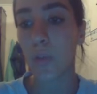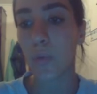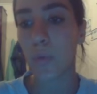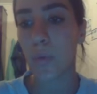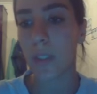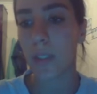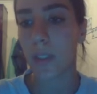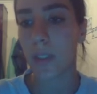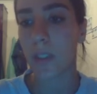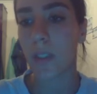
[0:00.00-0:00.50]

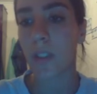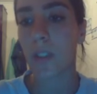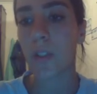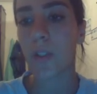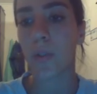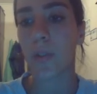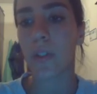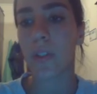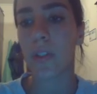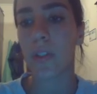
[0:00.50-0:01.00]
return,
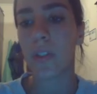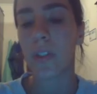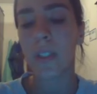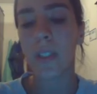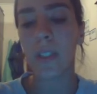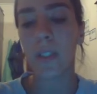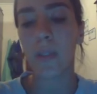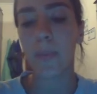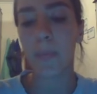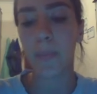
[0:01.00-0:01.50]
so you
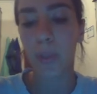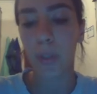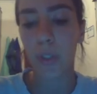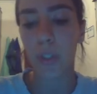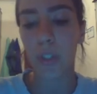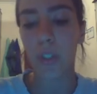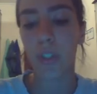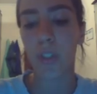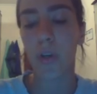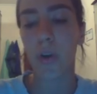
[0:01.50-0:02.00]
didn't
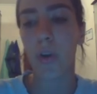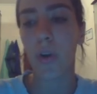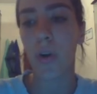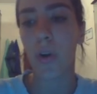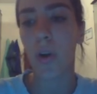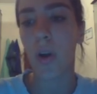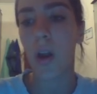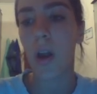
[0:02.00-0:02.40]
push your